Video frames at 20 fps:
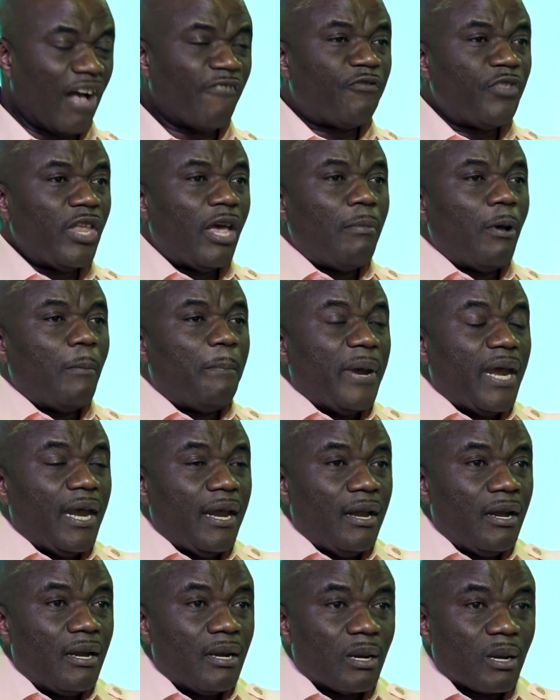I've never
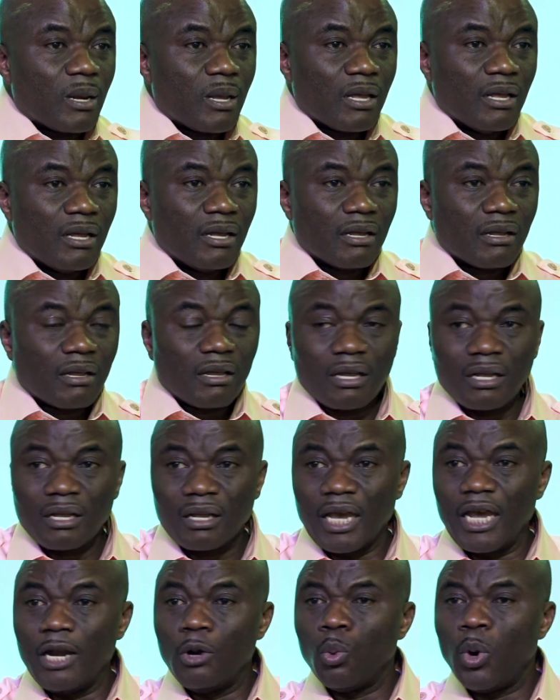been
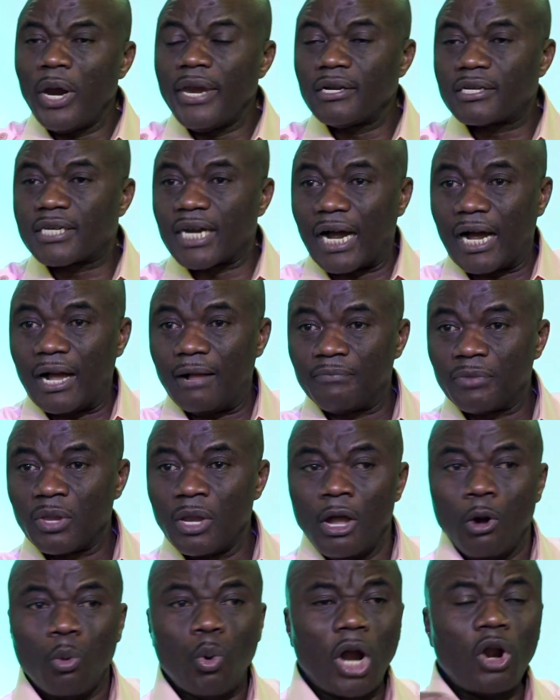in winter.
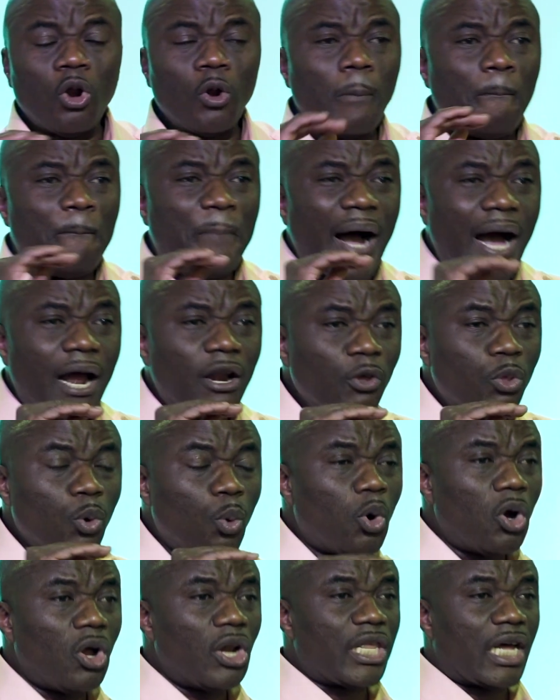One of the part
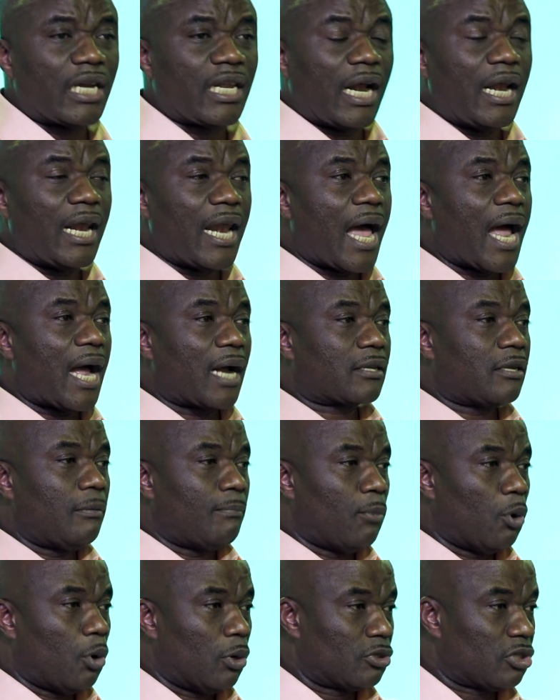of the world that I
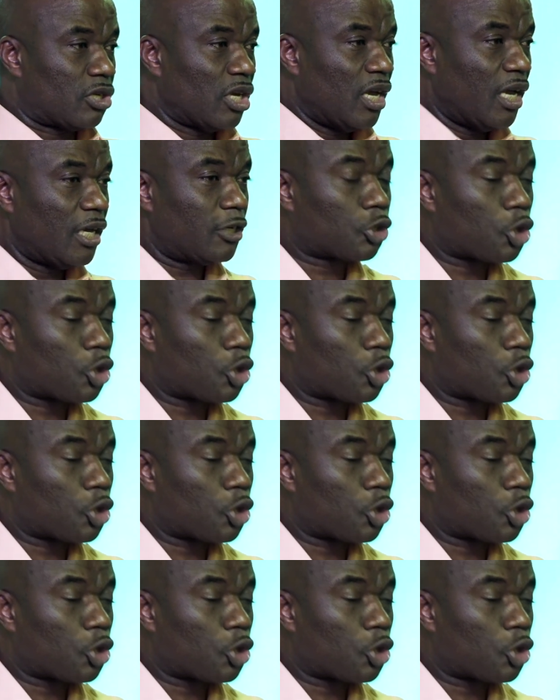like the most